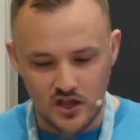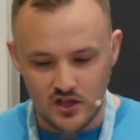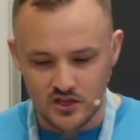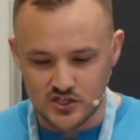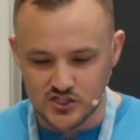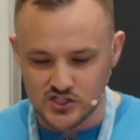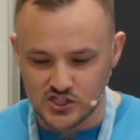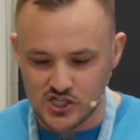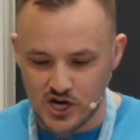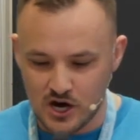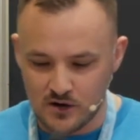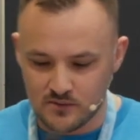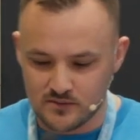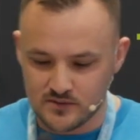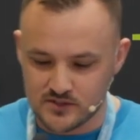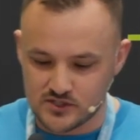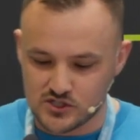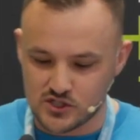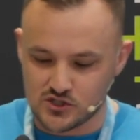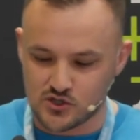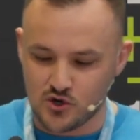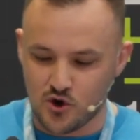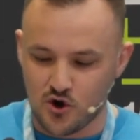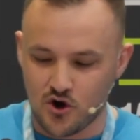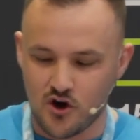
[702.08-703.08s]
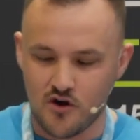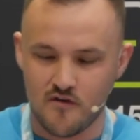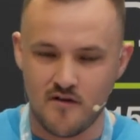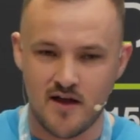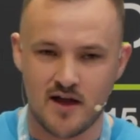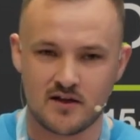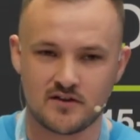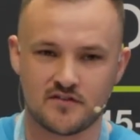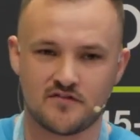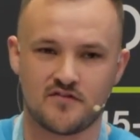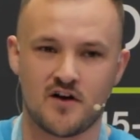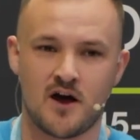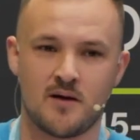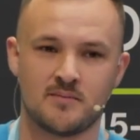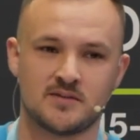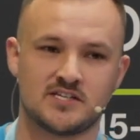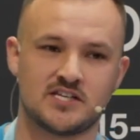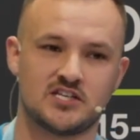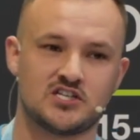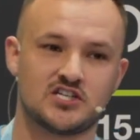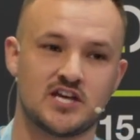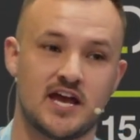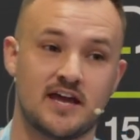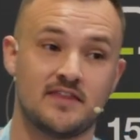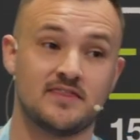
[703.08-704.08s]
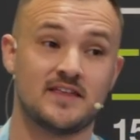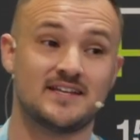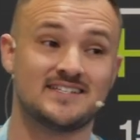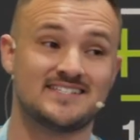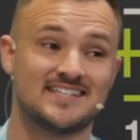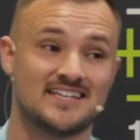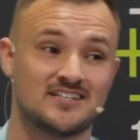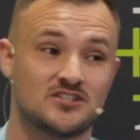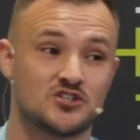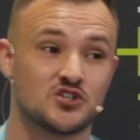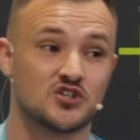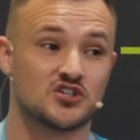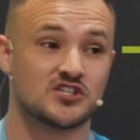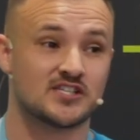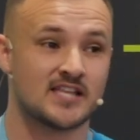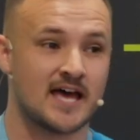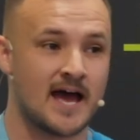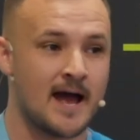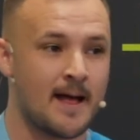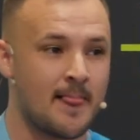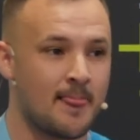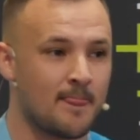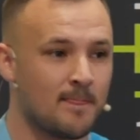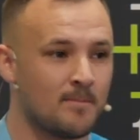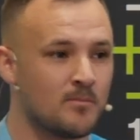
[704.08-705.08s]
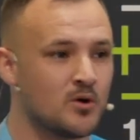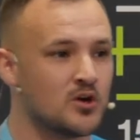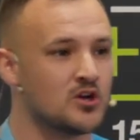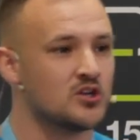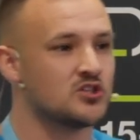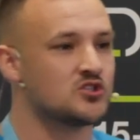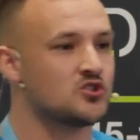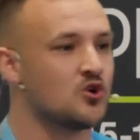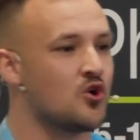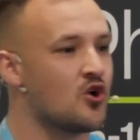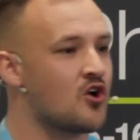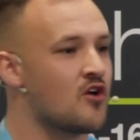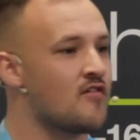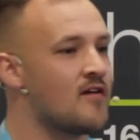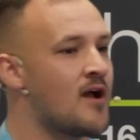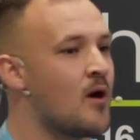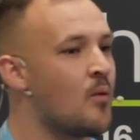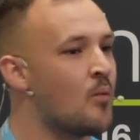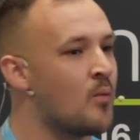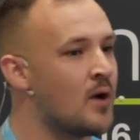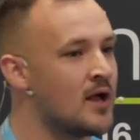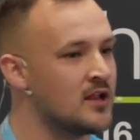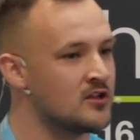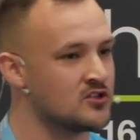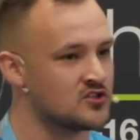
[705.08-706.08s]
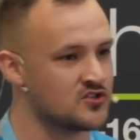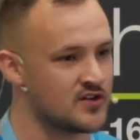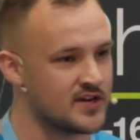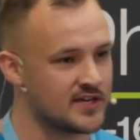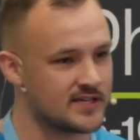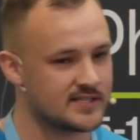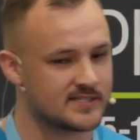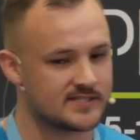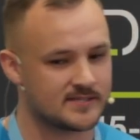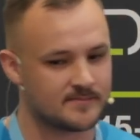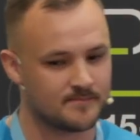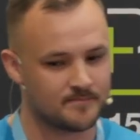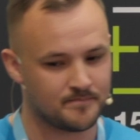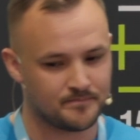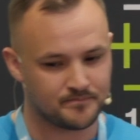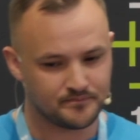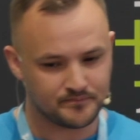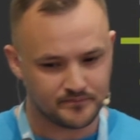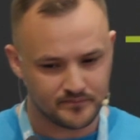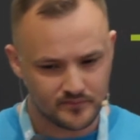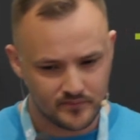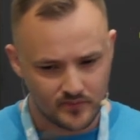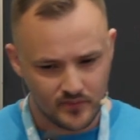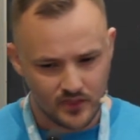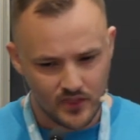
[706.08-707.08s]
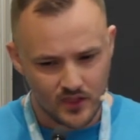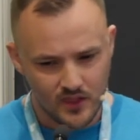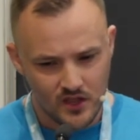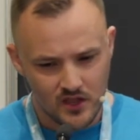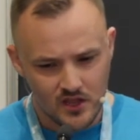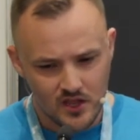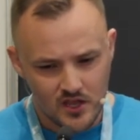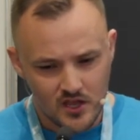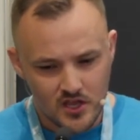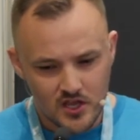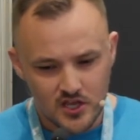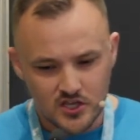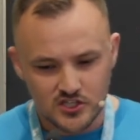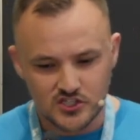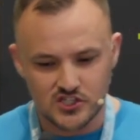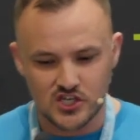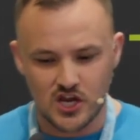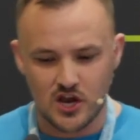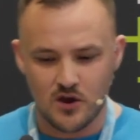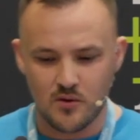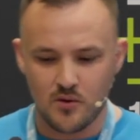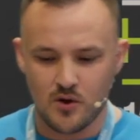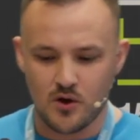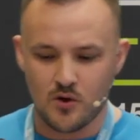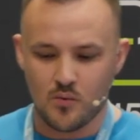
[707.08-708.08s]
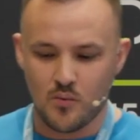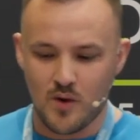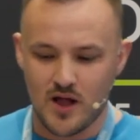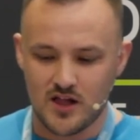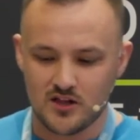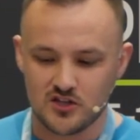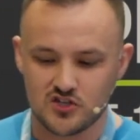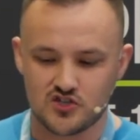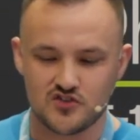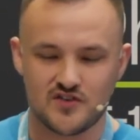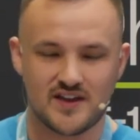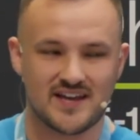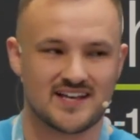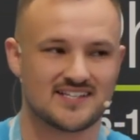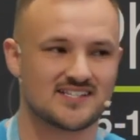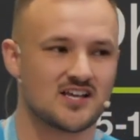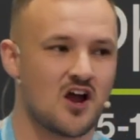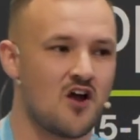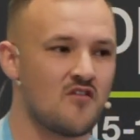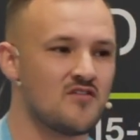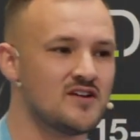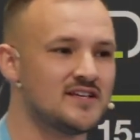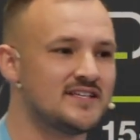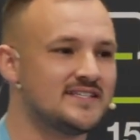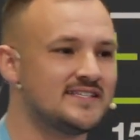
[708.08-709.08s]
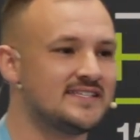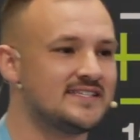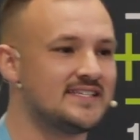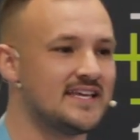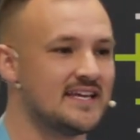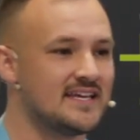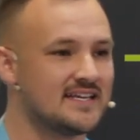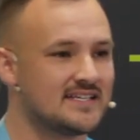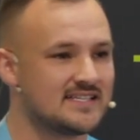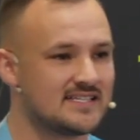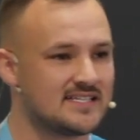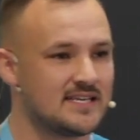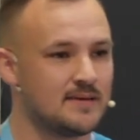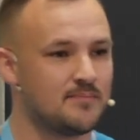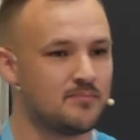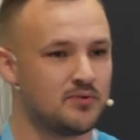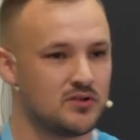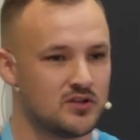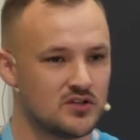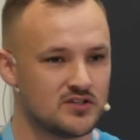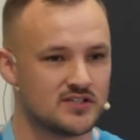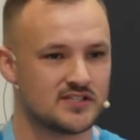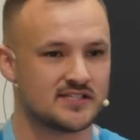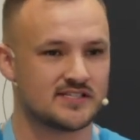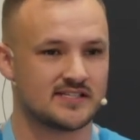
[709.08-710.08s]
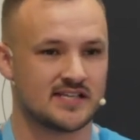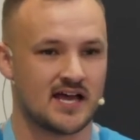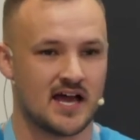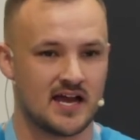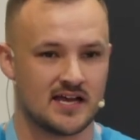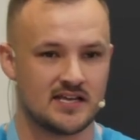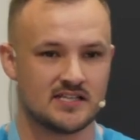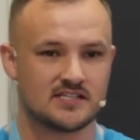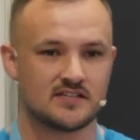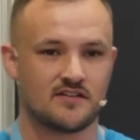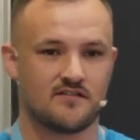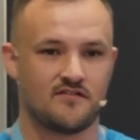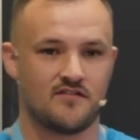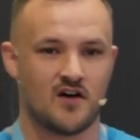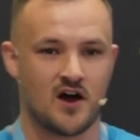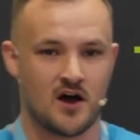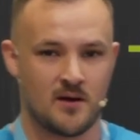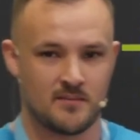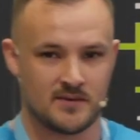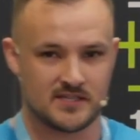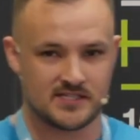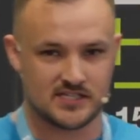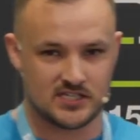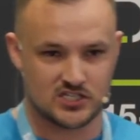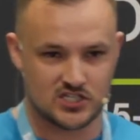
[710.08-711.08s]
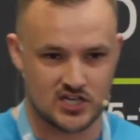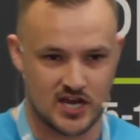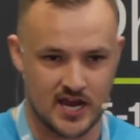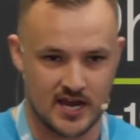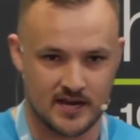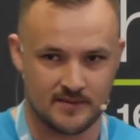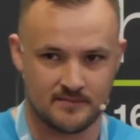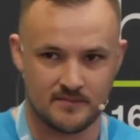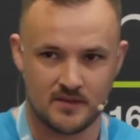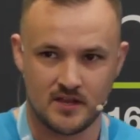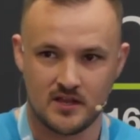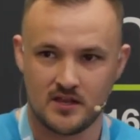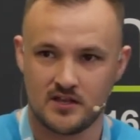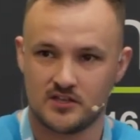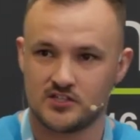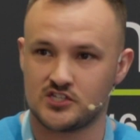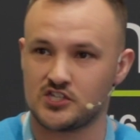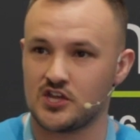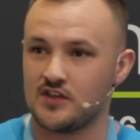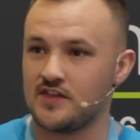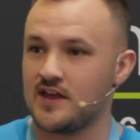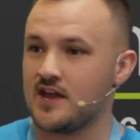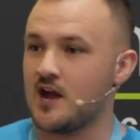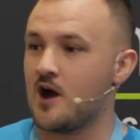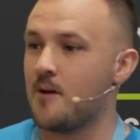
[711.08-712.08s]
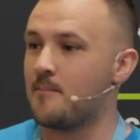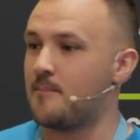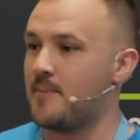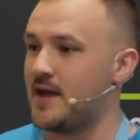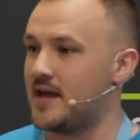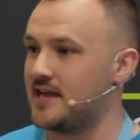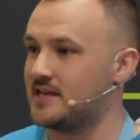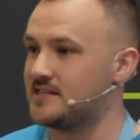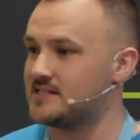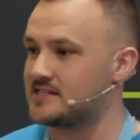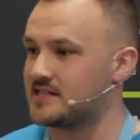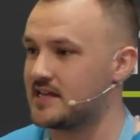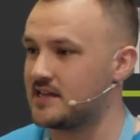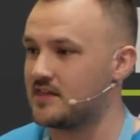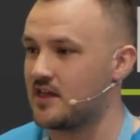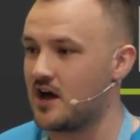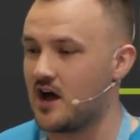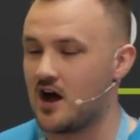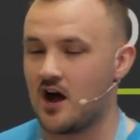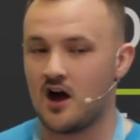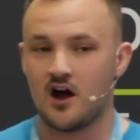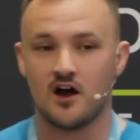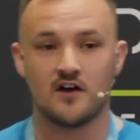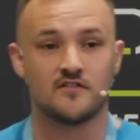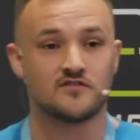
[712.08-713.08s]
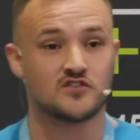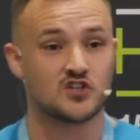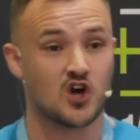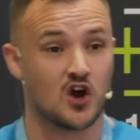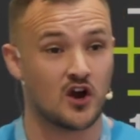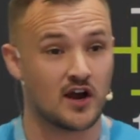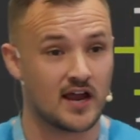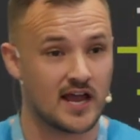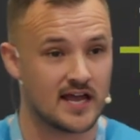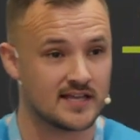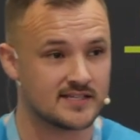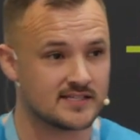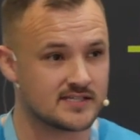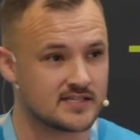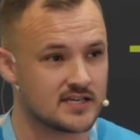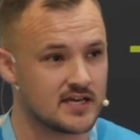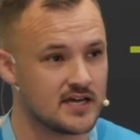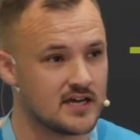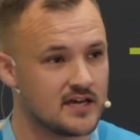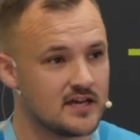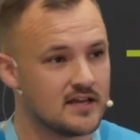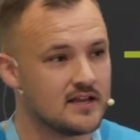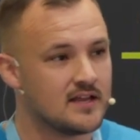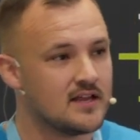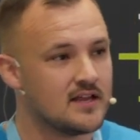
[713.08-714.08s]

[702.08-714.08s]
So to talk around a pharmacy chain that did just that, we're going to talk around Weldrix. So Weldrix are a 60+ site pharmacy chain. So they are based in the heart of Doncaster,